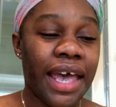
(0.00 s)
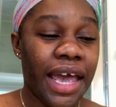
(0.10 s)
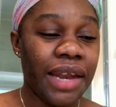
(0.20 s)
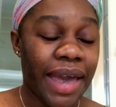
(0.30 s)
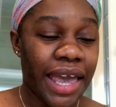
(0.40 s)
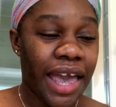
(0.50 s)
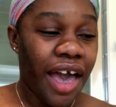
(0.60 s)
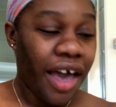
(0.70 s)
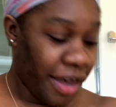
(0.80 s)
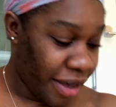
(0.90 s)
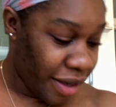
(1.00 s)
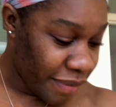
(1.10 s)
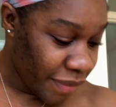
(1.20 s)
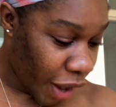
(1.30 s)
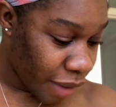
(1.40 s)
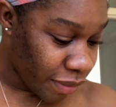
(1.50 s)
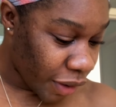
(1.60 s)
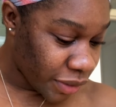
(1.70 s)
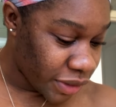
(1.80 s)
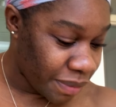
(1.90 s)
Anyway, I'm
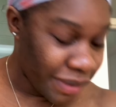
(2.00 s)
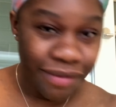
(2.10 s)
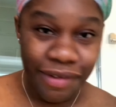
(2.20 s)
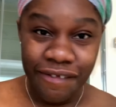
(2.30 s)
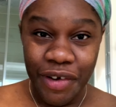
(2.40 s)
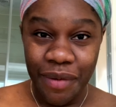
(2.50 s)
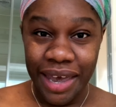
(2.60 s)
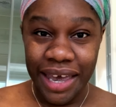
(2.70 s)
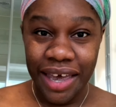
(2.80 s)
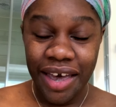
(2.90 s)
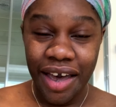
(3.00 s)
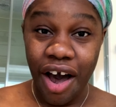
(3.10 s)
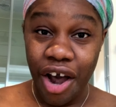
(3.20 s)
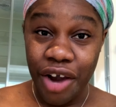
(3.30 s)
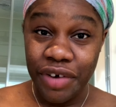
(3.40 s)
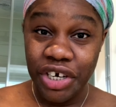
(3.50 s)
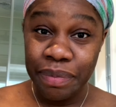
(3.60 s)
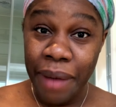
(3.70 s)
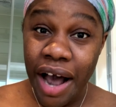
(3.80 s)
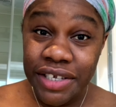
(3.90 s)
going to be reviewing Irish
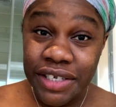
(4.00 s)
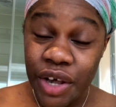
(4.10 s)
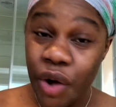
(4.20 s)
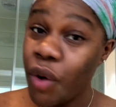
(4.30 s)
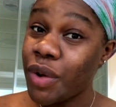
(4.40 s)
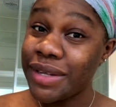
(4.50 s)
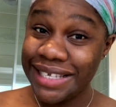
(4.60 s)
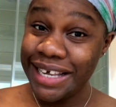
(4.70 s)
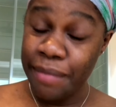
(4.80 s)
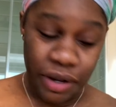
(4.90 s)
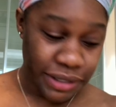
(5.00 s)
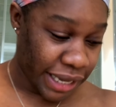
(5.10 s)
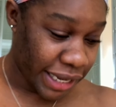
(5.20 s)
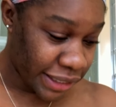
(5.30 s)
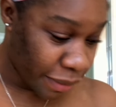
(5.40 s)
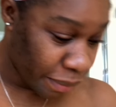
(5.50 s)
moss, or sea moss as some